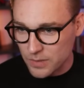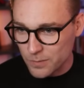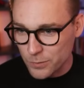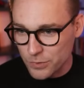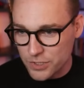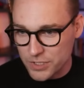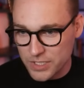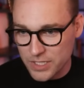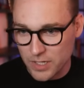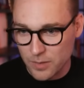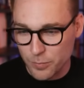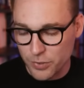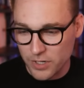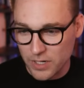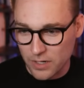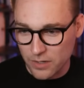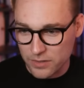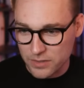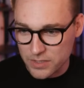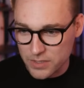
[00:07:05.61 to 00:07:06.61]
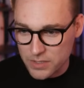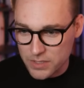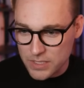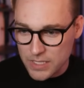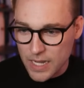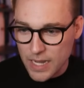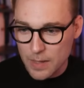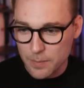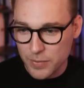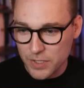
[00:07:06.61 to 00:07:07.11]
And we're just going to put ours at the
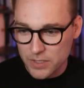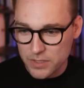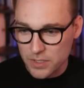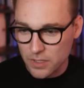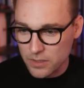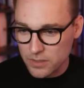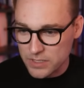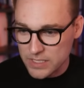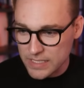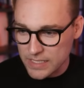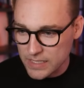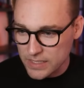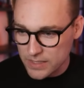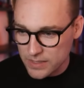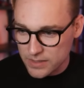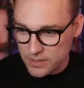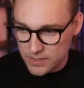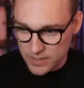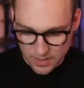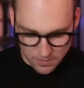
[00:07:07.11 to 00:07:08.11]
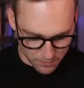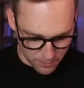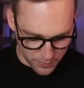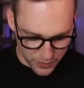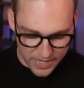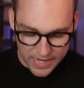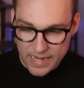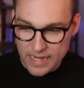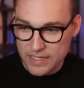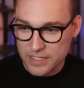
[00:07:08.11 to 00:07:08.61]
top because ours is the
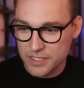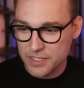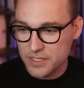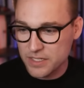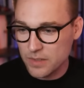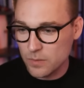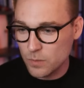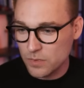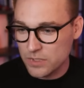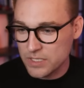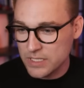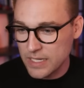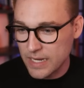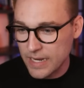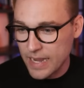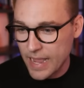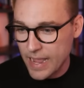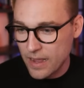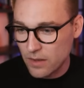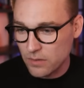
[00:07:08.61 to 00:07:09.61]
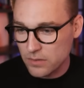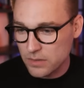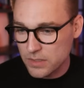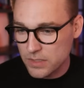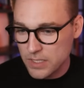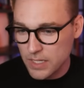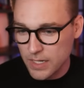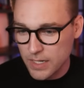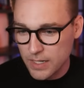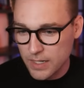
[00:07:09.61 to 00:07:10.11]
best. And we'll say
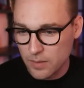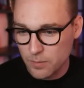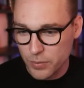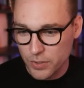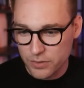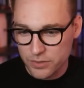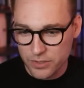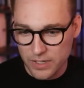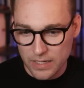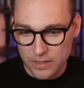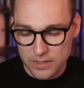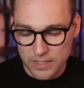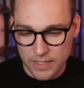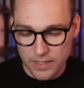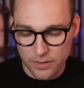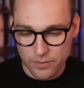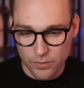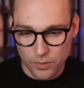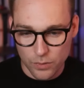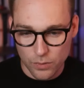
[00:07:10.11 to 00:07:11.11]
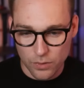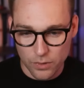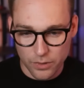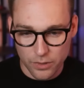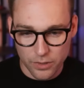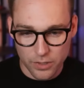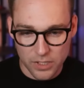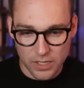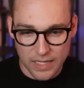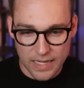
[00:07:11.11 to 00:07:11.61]
outdated, composer outdated
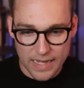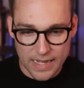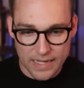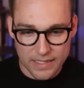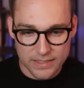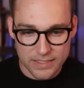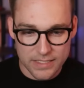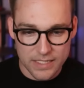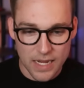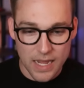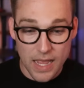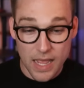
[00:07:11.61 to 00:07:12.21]
recorder class.